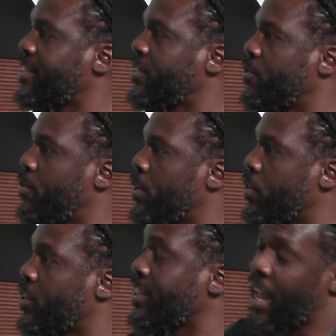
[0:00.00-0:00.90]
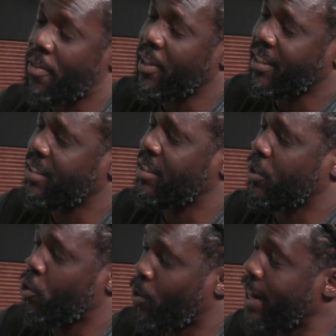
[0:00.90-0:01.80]
is a this I think this is
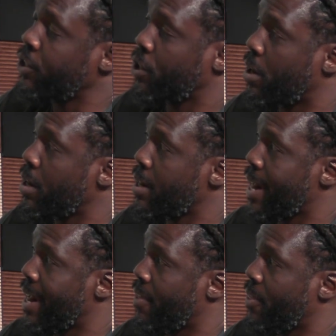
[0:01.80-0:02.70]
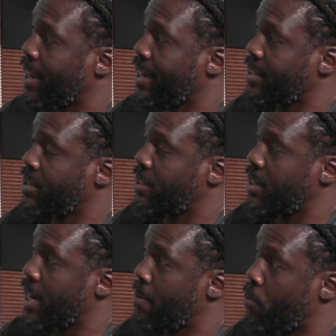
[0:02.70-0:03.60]
a great chart, and I think it's
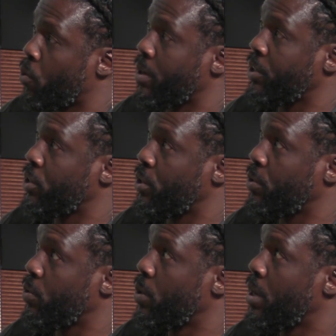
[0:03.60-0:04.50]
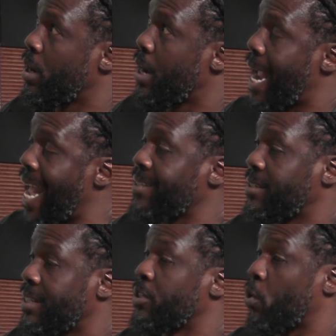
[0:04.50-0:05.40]
important to ask this